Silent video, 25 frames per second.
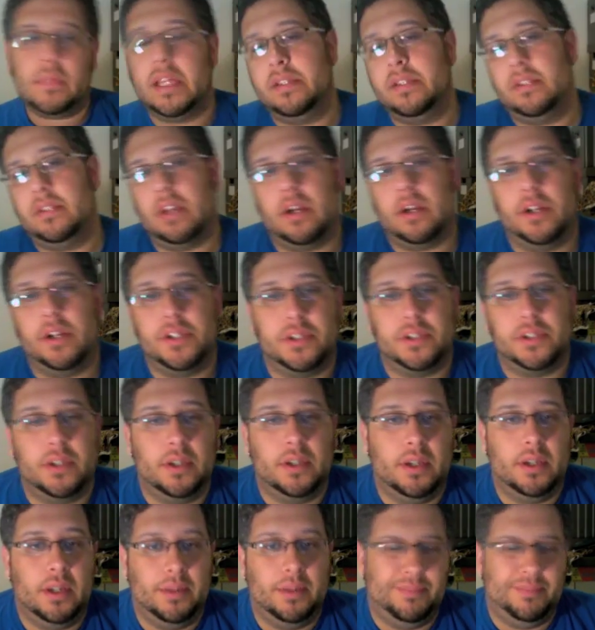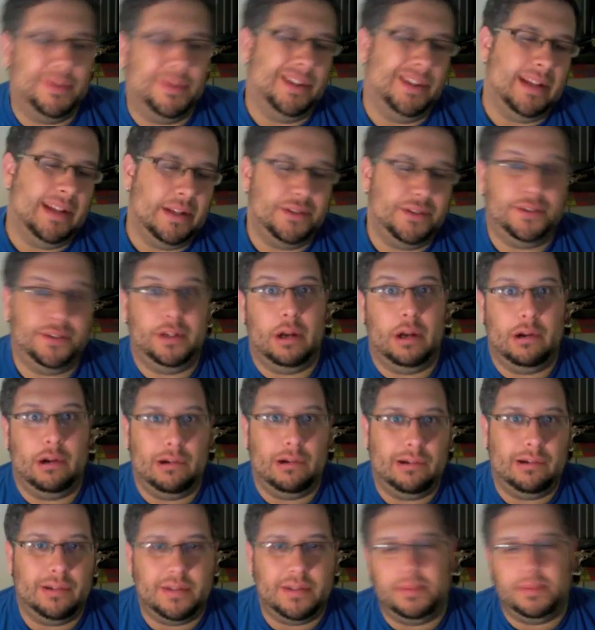stars, well, not
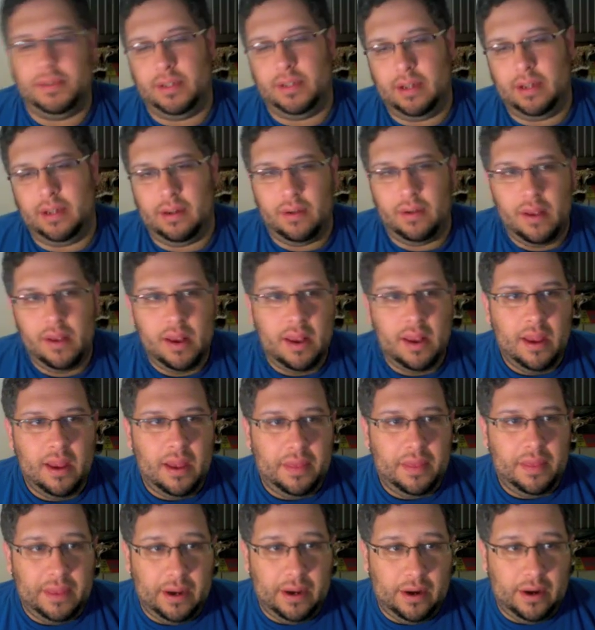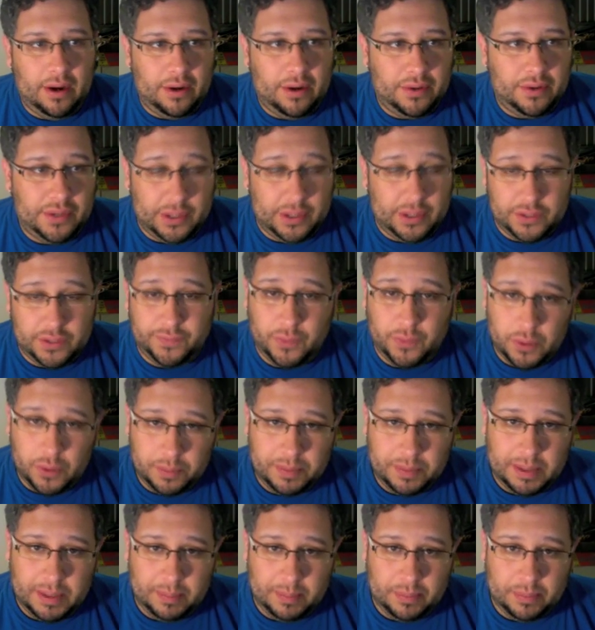stars, I mean, you know, there's 4
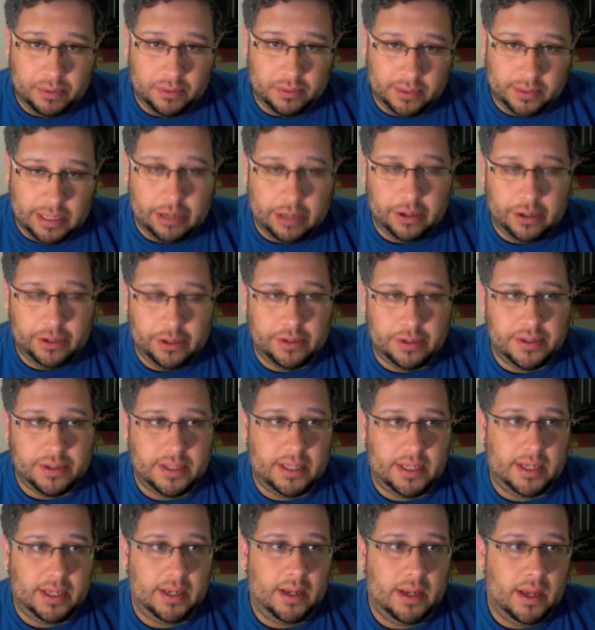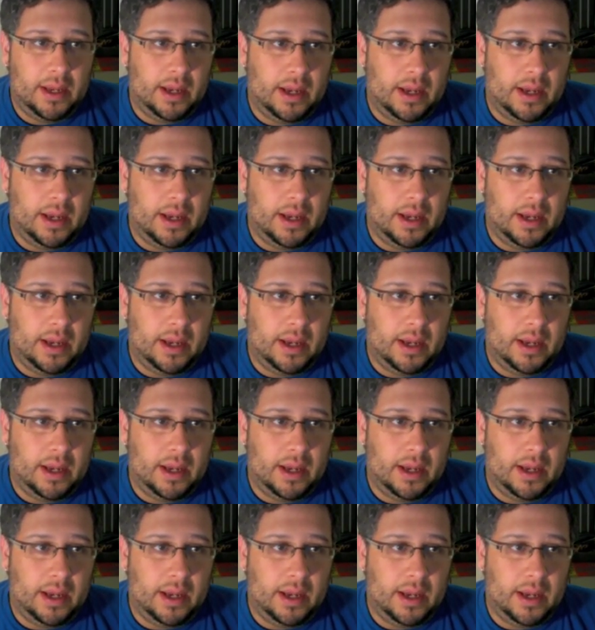characters in it.